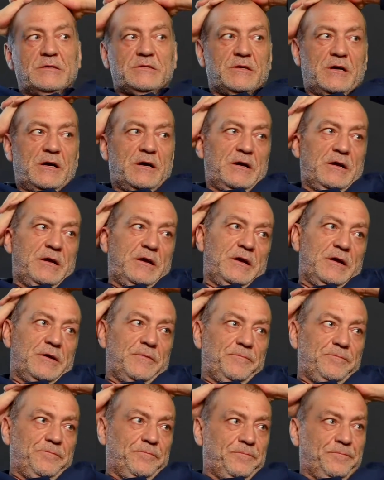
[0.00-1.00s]
so,
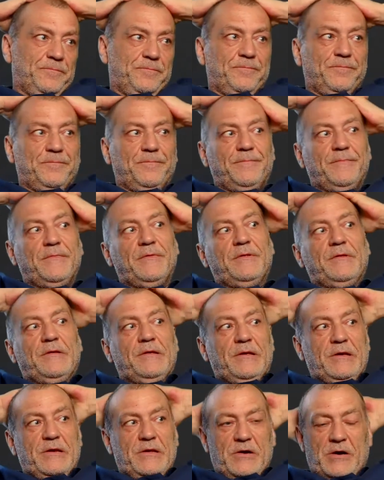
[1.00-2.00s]

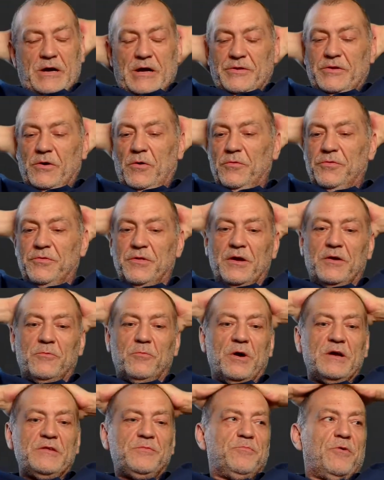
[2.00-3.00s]
I don't think
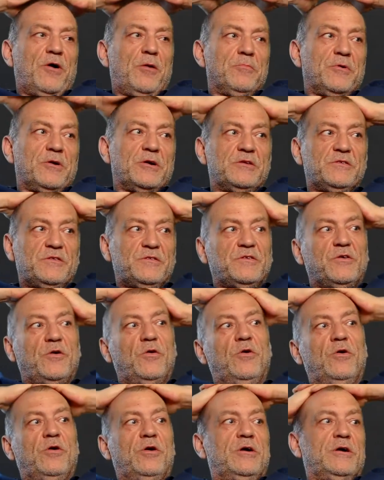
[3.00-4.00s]
West Brom could
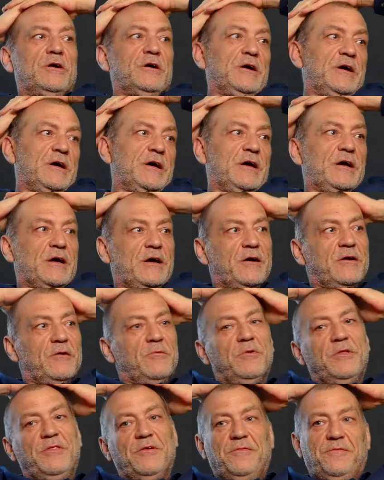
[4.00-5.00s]
score
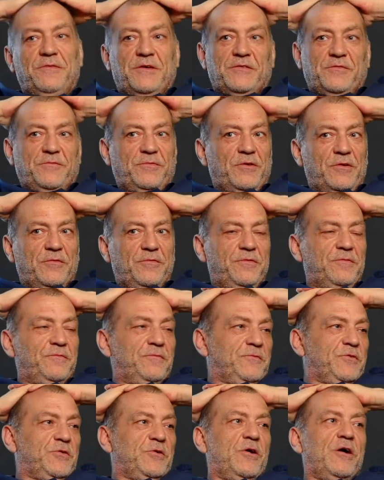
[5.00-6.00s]
with a fistful of
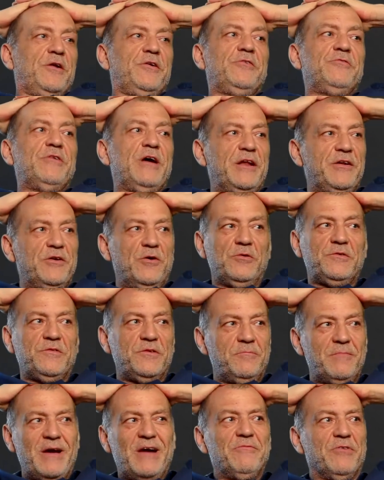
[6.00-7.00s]
200 red notes
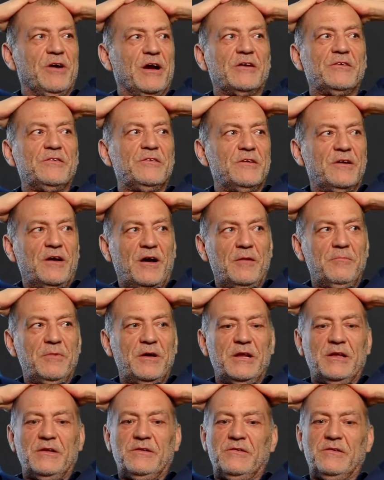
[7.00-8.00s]
at Mavericks. I
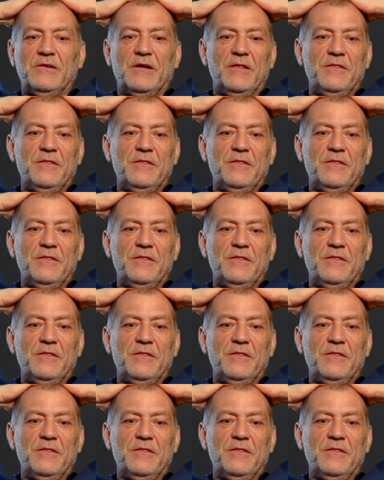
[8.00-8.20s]
mean, it's